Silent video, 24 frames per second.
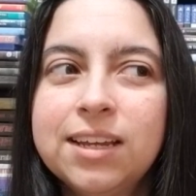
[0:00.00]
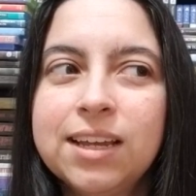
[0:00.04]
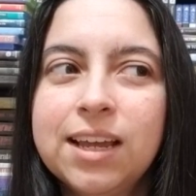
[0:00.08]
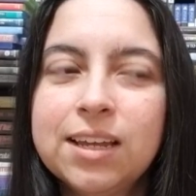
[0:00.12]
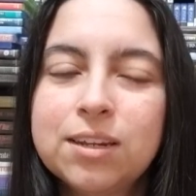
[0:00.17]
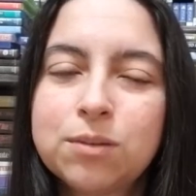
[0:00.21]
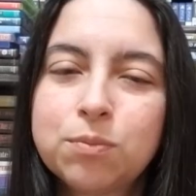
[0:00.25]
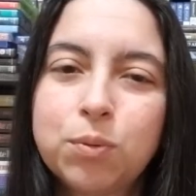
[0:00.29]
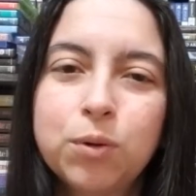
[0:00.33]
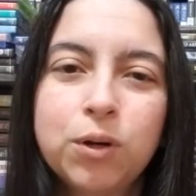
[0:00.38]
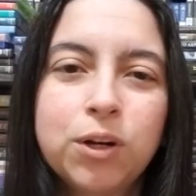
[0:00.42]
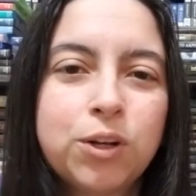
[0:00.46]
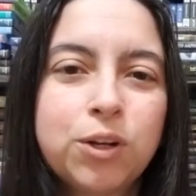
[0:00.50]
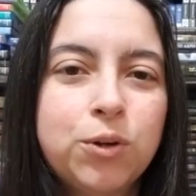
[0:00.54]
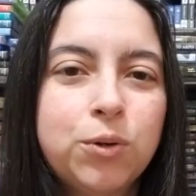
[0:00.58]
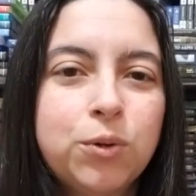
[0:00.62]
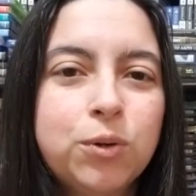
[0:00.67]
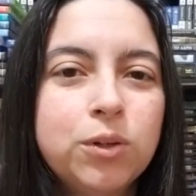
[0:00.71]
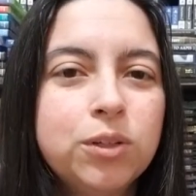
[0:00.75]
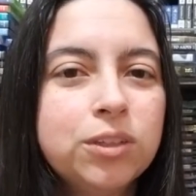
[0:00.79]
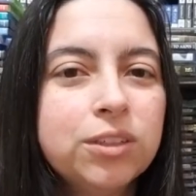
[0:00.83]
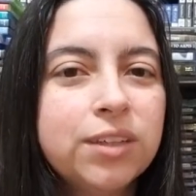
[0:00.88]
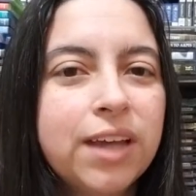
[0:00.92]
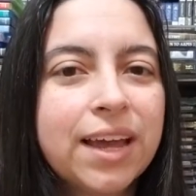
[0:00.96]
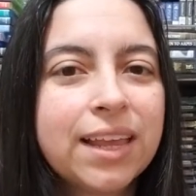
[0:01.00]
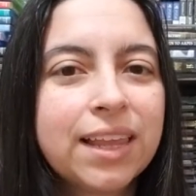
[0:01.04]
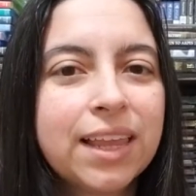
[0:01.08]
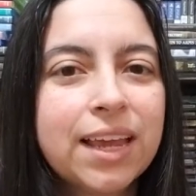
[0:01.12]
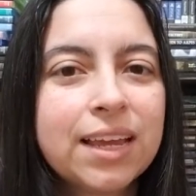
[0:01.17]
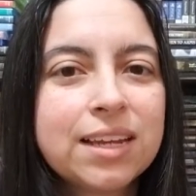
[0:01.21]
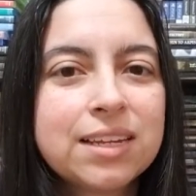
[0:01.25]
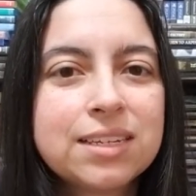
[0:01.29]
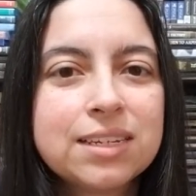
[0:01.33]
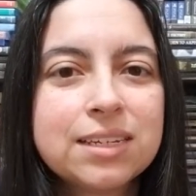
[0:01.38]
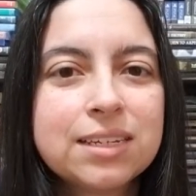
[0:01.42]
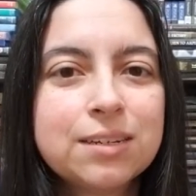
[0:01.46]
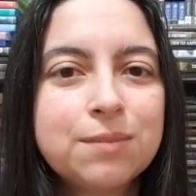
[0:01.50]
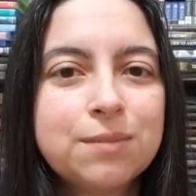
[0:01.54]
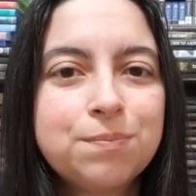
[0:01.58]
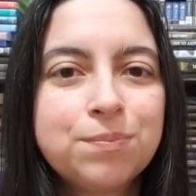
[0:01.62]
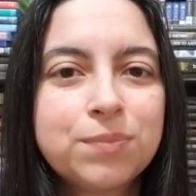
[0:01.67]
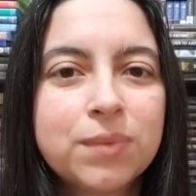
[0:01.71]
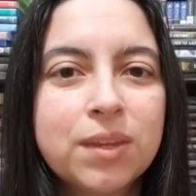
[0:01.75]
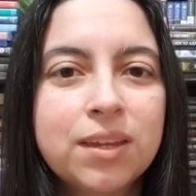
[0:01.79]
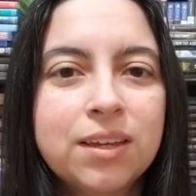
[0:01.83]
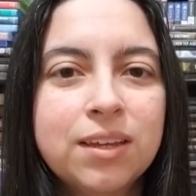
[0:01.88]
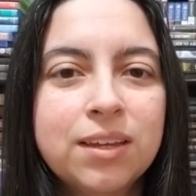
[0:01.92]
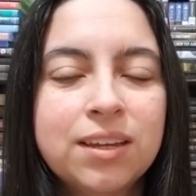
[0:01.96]
it's pretty cool. I liked it.
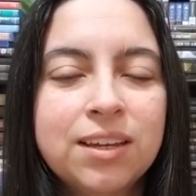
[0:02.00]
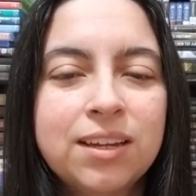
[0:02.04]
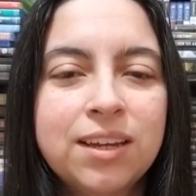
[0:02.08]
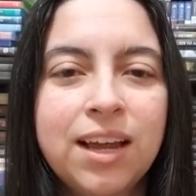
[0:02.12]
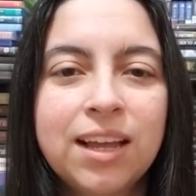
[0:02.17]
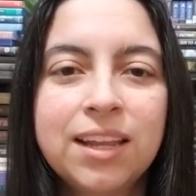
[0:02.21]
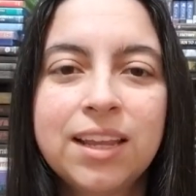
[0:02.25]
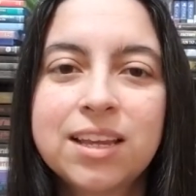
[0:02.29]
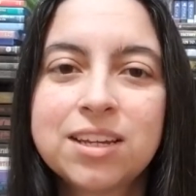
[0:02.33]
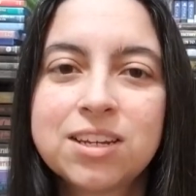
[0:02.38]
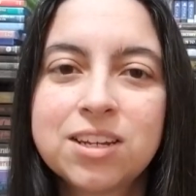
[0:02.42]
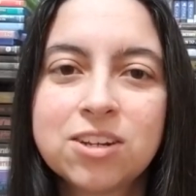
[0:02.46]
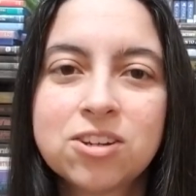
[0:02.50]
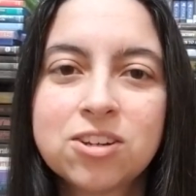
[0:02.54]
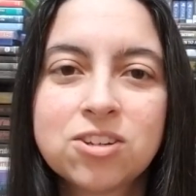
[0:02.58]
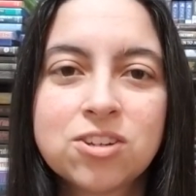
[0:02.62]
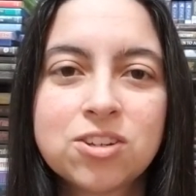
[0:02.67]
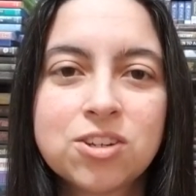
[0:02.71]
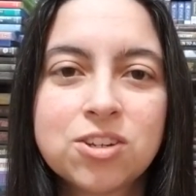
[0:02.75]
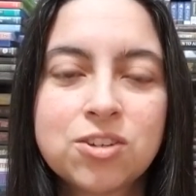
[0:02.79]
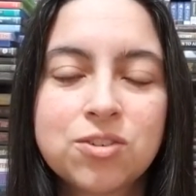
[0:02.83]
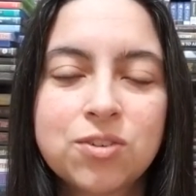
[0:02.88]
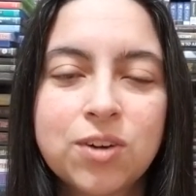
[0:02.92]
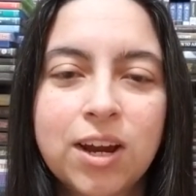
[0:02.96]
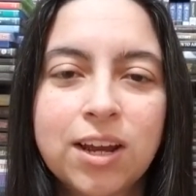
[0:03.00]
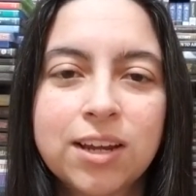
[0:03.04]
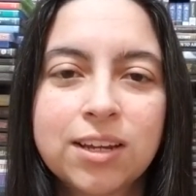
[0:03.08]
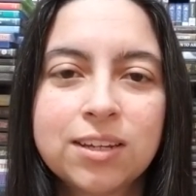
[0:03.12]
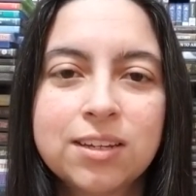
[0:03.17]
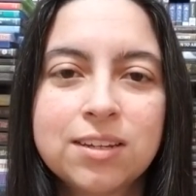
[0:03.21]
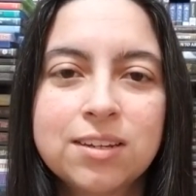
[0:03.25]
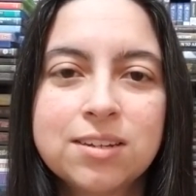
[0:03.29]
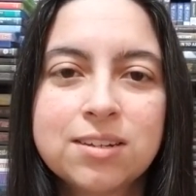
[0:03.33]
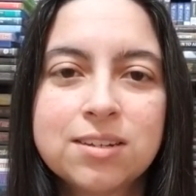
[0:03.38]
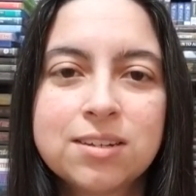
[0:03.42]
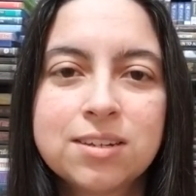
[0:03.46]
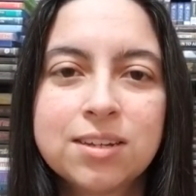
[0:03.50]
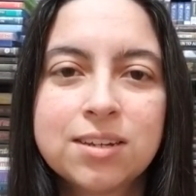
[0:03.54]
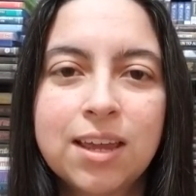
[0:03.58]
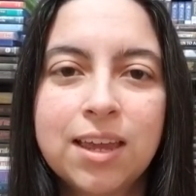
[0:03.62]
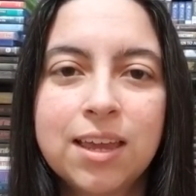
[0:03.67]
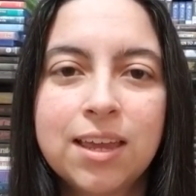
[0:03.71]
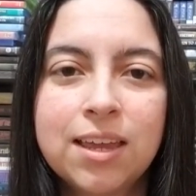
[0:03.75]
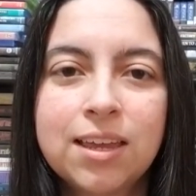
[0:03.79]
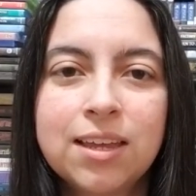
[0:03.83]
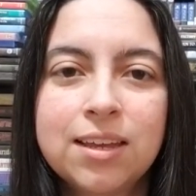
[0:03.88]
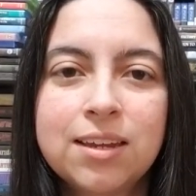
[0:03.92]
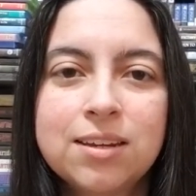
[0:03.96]
I like Dungeons & Dragons,
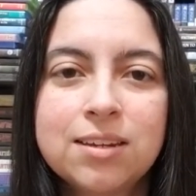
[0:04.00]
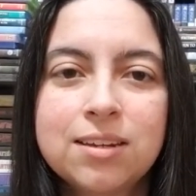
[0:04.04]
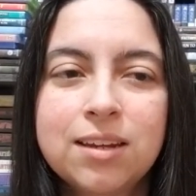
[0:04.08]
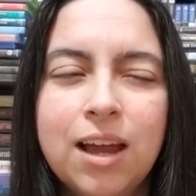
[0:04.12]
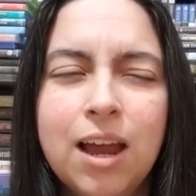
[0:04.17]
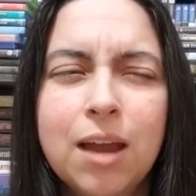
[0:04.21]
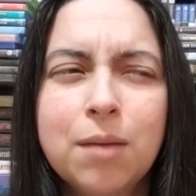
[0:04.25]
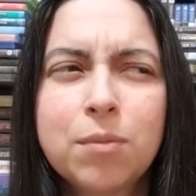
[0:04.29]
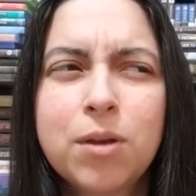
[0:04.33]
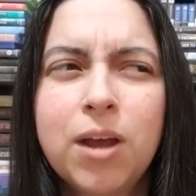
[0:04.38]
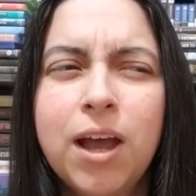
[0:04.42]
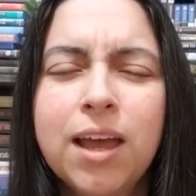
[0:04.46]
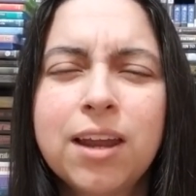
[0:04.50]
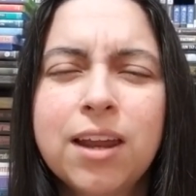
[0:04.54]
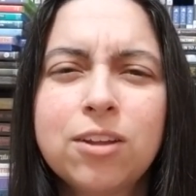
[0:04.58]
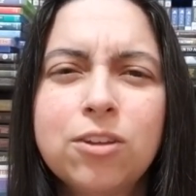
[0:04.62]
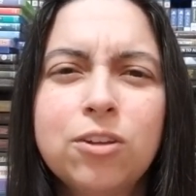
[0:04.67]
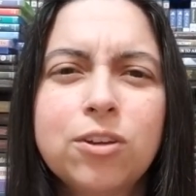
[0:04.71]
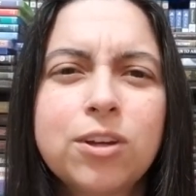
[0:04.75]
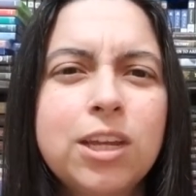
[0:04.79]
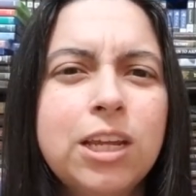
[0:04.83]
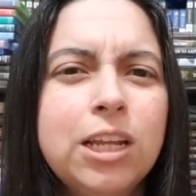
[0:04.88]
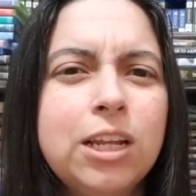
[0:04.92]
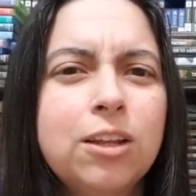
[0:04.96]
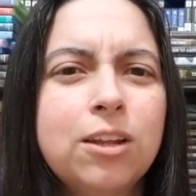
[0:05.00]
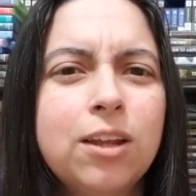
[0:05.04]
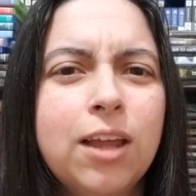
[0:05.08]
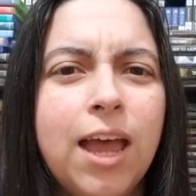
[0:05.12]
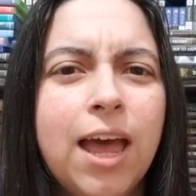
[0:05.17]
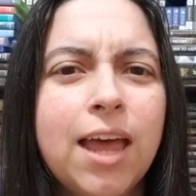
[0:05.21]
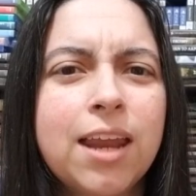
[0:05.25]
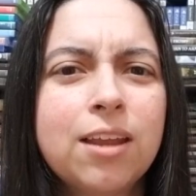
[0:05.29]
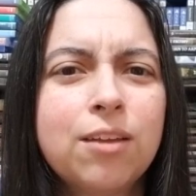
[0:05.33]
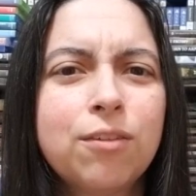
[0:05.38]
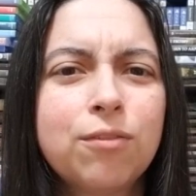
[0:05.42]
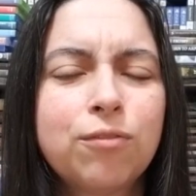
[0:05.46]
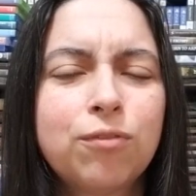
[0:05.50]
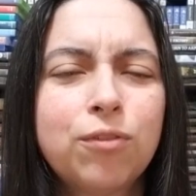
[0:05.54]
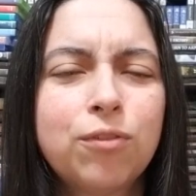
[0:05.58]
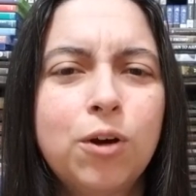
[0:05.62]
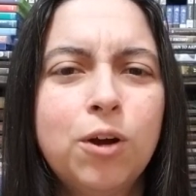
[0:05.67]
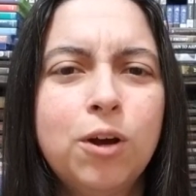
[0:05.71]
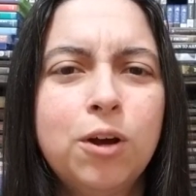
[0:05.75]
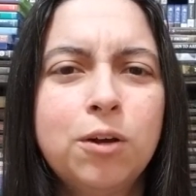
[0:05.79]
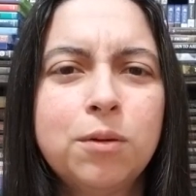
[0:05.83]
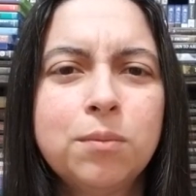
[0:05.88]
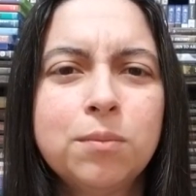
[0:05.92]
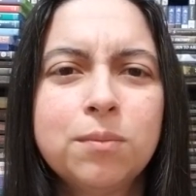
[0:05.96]
and I'm kind of looking at it
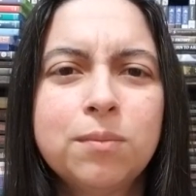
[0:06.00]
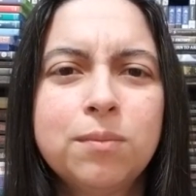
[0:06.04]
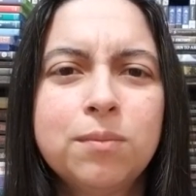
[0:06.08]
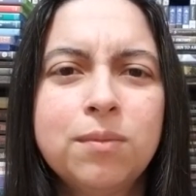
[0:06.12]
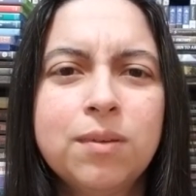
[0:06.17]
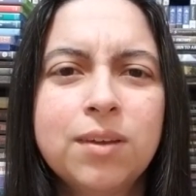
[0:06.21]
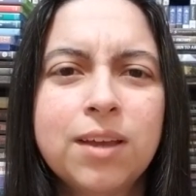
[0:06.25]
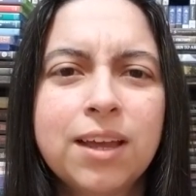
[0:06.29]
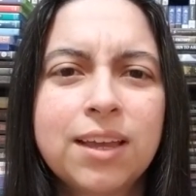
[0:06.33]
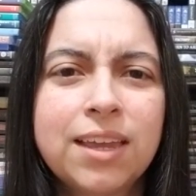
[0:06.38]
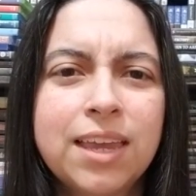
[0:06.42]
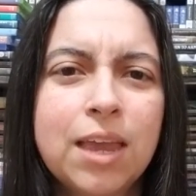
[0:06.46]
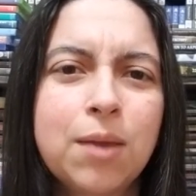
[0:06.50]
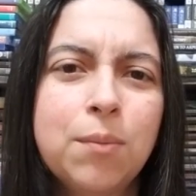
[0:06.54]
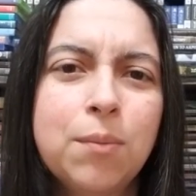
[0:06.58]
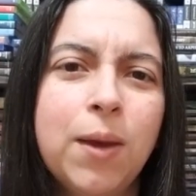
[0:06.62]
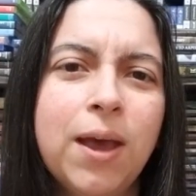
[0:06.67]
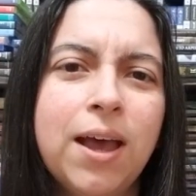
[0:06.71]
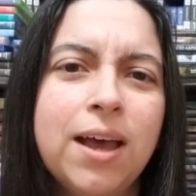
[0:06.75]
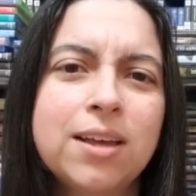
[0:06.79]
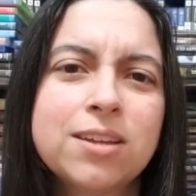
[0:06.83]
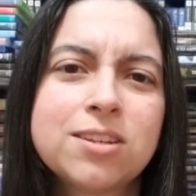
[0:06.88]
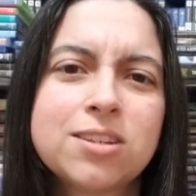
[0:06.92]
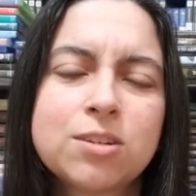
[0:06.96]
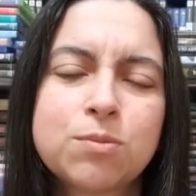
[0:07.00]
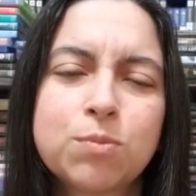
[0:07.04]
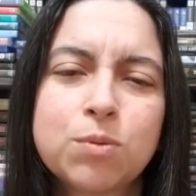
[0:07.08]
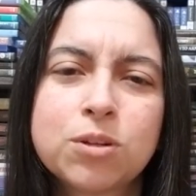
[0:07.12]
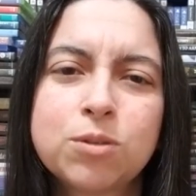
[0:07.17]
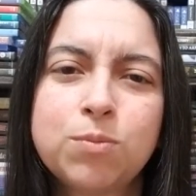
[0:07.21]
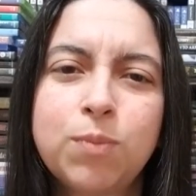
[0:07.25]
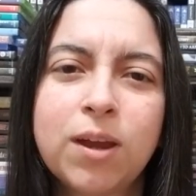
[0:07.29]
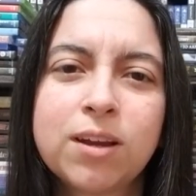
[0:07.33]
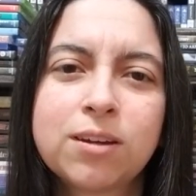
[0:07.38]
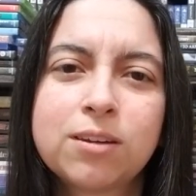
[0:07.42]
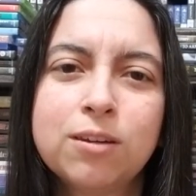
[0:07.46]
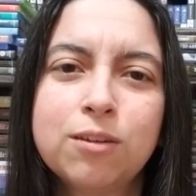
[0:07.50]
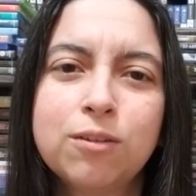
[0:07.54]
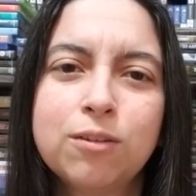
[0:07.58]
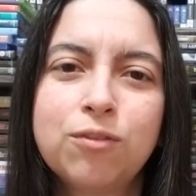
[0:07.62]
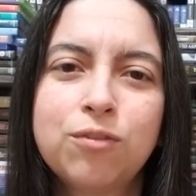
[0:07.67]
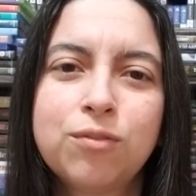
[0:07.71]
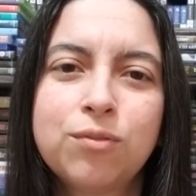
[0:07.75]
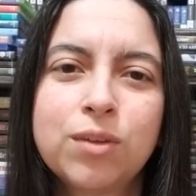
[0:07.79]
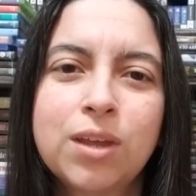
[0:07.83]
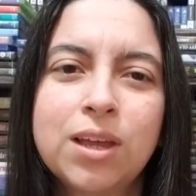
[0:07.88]
from a Game Pass perspective,